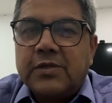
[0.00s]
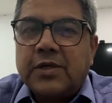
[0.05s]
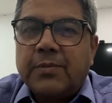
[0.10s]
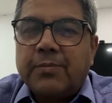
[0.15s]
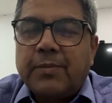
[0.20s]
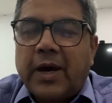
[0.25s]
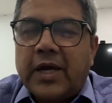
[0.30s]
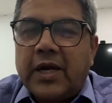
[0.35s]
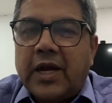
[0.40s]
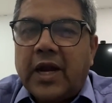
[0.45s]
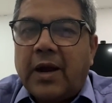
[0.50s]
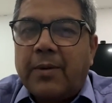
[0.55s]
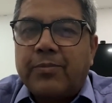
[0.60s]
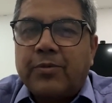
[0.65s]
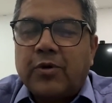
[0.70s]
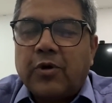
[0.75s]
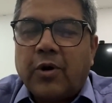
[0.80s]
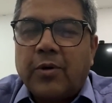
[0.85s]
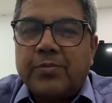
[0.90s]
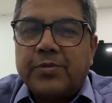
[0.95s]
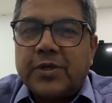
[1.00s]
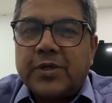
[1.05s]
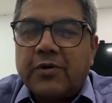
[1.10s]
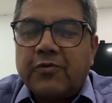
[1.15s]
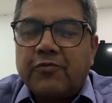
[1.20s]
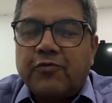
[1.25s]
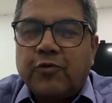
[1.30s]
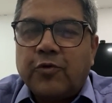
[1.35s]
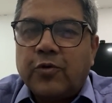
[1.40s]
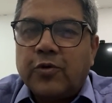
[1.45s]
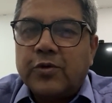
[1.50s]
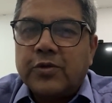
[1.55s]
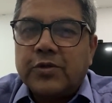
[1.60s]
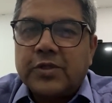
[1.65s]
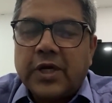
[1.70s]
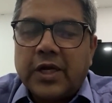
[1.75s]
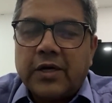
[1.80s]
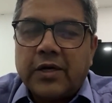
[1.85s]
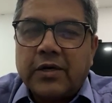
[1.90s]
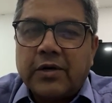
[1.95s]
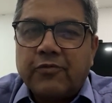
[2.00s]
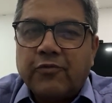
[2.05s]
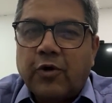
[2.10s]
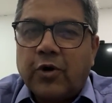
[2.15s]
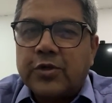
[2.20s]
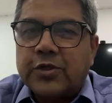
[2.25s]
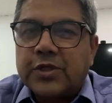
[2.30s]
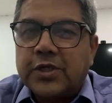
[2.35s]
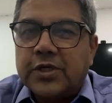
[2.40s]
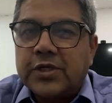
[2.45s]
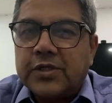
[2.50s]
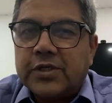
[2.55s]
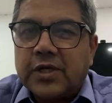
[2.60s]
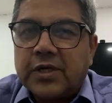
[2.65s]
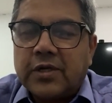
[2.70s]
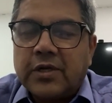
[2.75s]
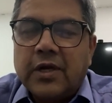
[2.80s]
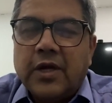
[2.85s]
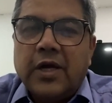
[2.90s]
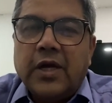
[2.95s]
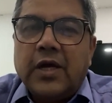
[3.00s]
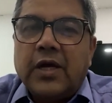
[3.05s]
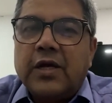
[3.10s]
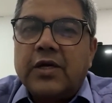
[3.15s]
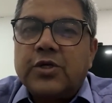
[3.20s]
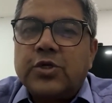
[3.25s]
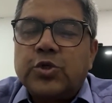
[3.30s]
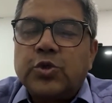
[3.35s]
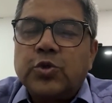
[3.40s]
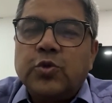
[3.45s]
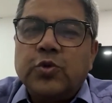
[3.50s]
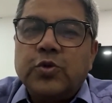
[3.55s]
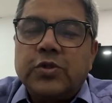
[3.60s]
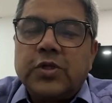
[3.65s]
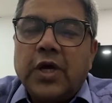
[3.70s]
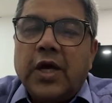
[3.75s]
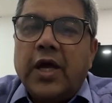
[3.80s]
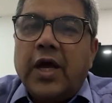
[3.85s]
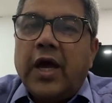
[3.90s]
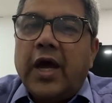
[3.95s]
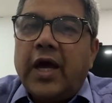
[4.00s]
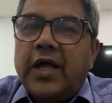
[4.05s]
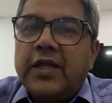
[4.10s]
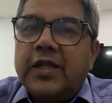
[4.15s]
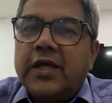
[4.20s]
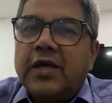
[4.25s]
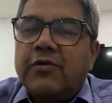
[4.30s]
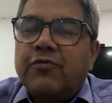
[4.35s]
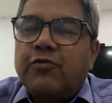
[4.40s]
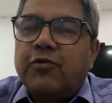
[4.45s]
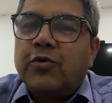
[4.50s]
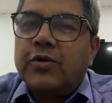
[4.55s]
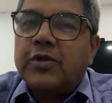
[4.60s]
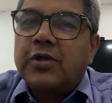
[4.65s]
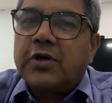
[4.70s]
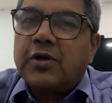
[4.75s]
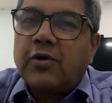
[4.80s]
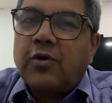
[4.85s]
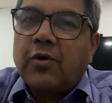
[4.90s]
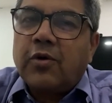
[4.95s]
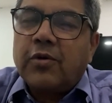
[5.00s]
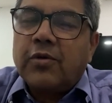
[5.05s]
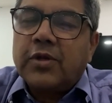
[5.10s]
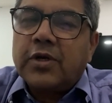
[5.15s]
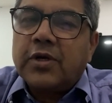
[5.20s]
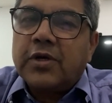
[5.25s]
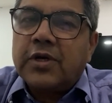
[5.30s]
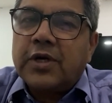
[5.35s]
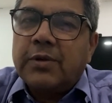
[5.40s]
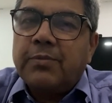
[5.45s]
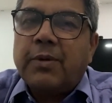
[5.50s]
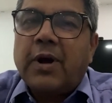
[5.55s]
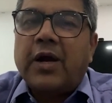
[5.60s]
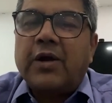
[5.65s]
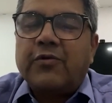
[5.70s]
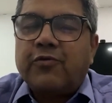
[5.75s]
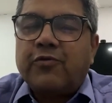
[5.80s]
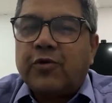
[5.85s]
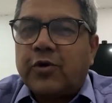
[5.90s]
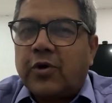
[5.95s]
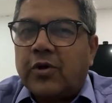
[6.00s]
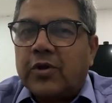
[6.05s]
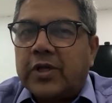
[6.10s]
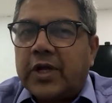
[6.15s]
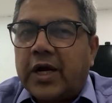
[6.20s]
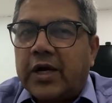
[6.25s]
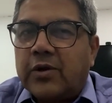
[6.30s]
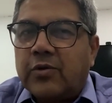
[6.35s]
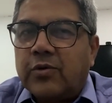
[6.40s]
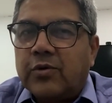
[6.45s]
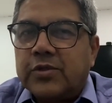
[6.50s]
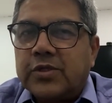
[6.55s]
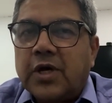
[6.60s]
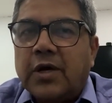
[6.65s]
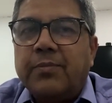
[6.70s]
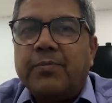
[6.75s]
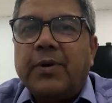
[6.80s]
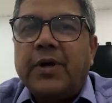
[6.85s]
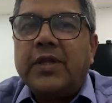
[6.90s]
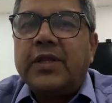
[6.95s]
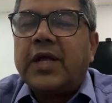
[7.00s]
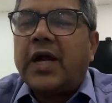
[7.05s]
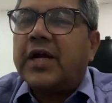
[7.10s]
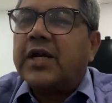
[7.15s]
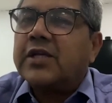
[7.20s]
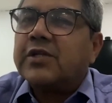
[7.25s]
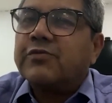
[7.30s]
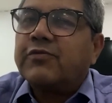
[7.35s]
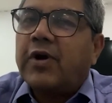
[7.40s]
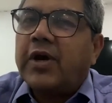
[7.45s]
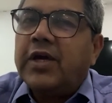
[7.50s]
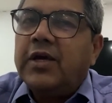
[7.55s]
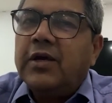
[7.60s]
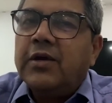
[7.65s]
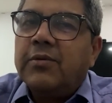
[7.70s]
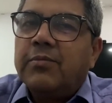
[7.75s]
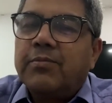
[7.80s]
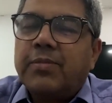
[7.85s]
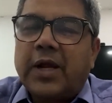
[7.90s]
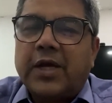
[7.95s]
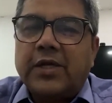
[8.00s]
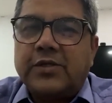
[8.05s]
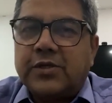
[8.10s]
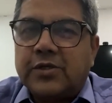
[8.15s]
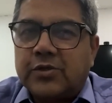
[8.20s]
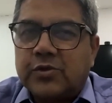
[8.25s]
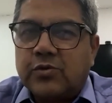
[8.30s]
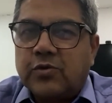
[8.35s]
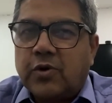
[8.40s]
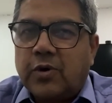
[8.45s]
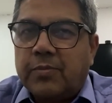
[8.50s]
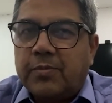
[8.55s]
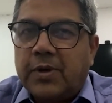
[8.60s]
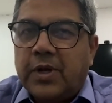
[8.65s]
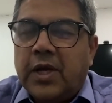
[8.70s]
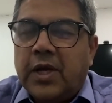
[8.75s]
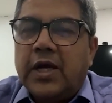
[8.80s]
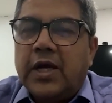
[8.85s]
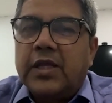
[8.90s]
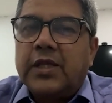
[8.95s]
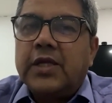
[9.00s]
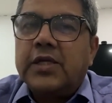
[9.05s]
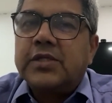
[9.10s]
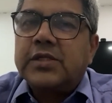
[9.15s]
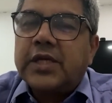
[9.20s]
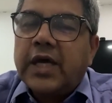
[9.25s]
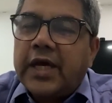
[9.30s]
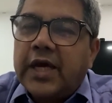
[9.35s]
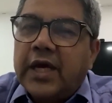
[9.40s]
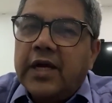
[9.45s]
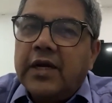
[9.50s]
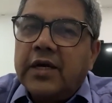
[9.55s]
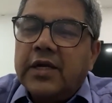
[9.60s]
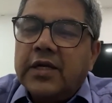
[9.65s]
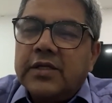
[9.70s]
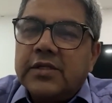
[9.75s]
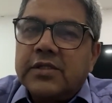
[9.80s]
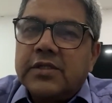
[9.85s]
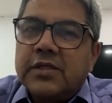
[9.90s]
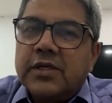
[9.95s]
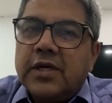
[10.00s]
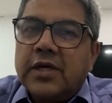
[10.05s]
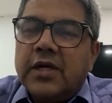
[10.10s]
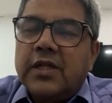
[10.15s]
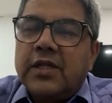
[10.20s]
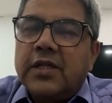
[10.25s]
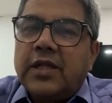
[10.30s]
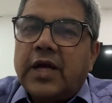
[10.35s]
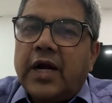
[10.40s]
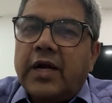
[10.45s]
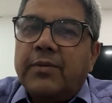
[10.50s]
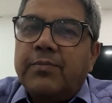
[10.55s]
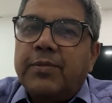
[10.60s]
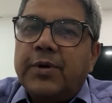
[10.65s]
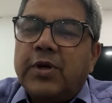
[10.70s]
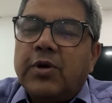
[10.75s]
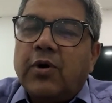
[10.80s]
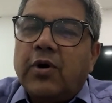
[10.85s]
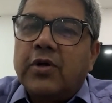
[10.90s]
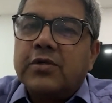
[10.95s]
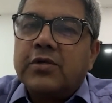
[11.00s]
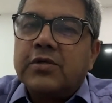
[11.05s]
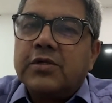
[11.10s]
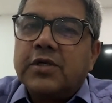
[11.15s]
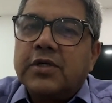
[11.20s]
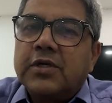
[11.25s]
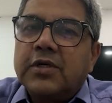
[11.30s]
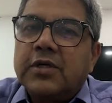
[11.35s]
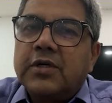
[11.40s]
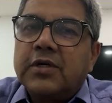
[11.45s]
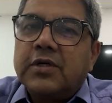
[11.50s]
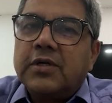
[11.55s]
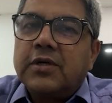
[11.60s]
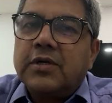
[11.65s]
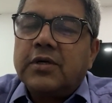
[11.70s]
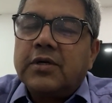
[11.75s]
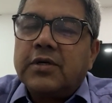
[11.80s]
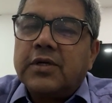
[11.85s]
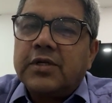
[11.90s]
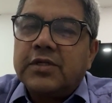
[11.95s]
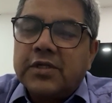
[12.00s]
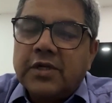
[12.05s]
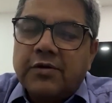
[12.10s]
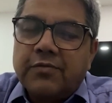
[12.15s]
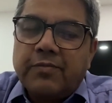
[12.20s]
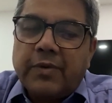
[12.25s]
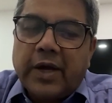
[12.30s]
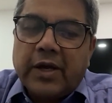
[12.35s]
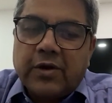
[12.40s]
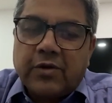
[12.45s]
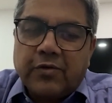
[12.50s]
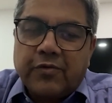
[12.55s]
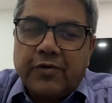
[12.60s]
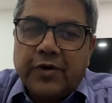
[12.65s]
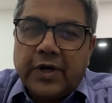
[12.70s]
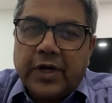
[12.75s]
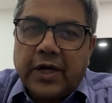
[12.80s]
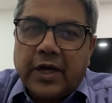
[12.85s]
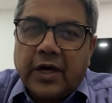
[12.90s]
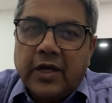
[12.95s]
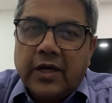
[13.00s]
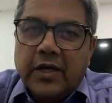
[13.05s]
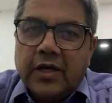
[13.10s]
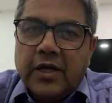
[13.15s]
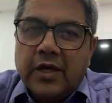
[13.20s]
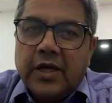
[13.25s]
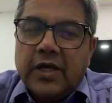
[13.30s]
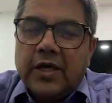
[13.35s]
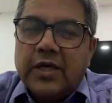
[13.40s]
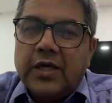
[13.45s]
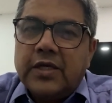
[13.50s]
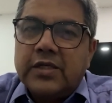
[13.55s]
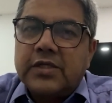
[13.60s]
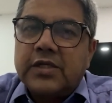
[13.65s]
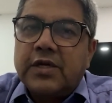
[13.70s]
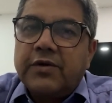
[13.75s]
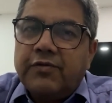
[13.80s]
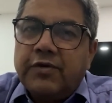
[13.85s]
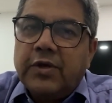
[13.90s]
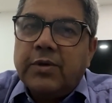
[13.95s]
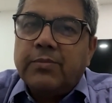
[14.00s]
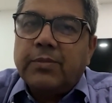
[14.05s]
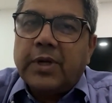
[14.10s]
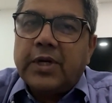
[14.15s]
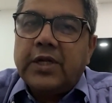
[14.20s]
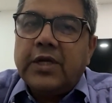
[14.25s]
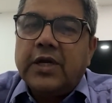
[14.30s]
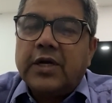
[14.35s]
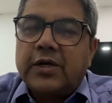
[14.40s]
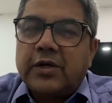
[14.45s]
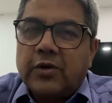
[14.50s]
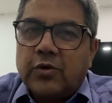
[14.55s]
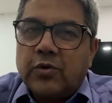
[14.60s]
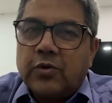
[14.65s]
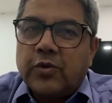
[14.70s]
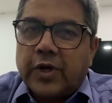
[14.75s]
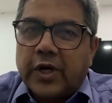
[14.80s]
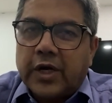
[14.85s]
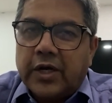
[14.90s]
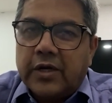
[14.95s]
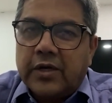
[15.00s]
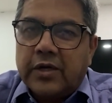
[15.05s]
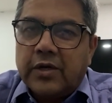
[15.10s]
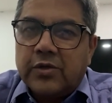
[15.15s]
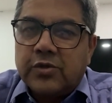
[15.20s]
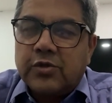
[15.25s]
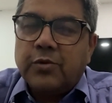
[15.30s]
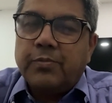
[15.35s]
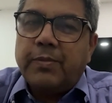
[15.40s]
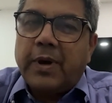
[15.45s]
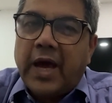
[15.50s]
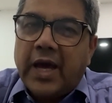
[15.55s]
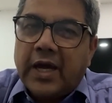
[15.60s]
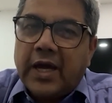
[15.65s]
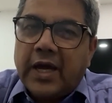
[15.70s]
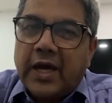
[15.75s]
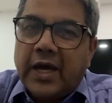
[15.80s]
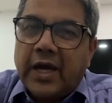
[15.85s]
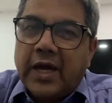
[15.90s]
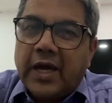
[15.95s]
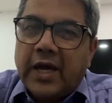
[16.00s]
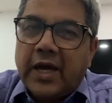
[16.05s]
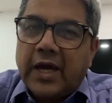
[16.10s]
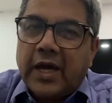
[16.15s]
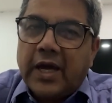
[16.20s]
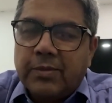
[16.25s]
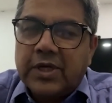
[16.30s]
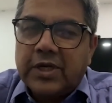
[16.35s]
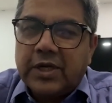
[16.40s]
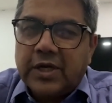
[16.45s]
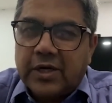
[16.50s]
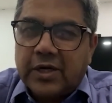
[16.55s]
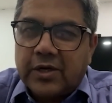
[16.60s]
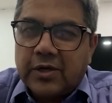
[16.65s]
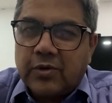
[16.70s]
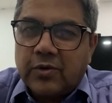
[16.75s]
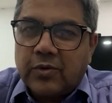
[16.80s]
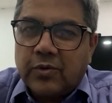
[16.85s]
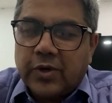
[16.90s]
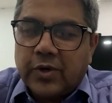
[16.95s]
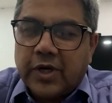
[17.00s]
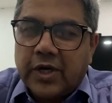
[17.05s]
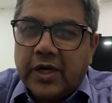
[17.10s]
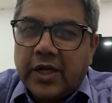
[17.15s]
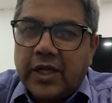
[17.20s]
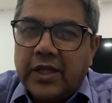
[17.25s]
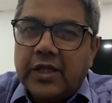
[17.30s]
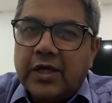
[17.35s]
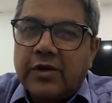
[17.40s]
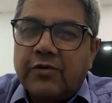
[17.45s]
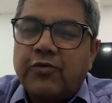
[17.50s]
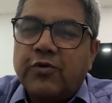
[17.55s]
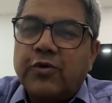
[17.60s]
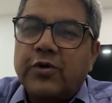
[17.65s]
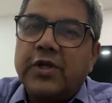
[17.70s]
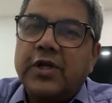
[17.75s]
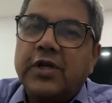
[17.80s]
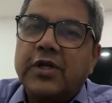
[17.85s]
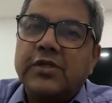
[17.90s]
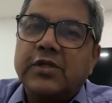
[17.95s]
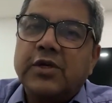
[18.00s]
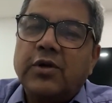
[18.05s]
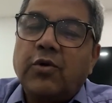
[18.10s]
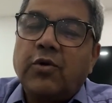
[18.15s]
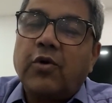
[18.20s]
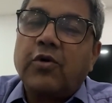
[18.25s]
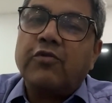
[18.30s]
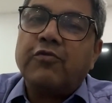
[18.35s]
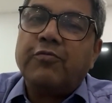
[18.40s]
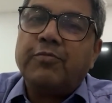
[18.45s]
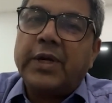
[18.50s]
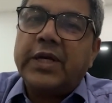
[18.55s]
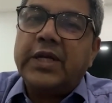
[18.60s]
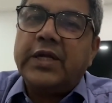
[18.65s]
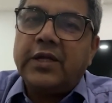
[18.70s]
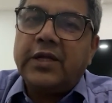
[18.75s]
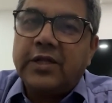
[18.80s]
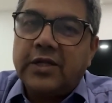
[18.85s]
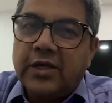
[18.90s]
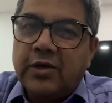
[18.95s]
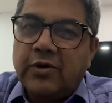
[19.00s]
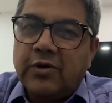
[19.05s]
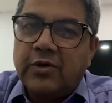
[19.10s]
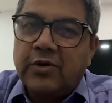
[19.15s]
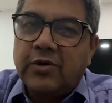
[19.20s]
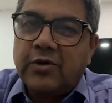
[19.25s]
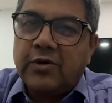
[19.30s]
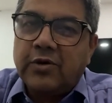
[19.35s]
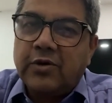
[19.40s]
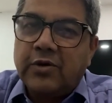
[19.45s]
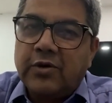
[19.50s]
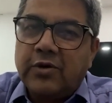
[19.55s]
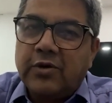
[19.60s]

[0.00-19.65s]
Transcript: They buy laptops and phones and watches and shoes. And therefore, the demand for all that goes up, and that is why prices go up. The second is that because the Reserve Bank of India is giving money at a low rate, so banks are giving money at a low rate, and therefore there is a lot of money in the economy.